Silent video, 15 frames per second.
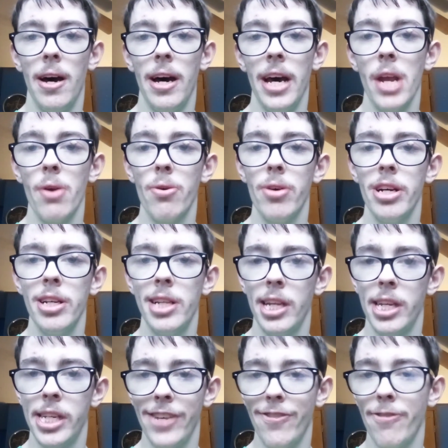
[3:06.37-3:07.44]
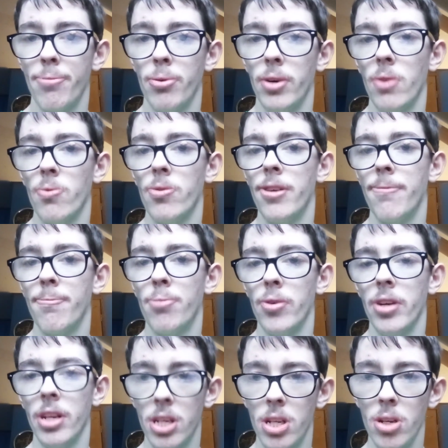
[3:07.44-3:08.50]
iOS
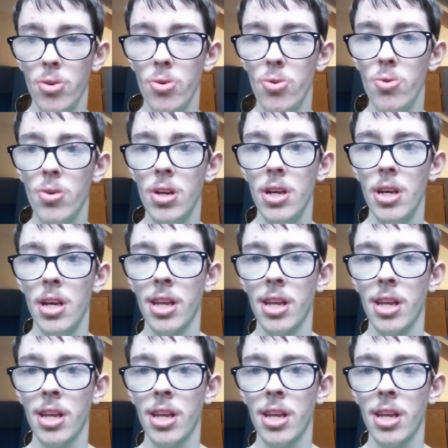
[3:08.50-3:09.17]
7.1.2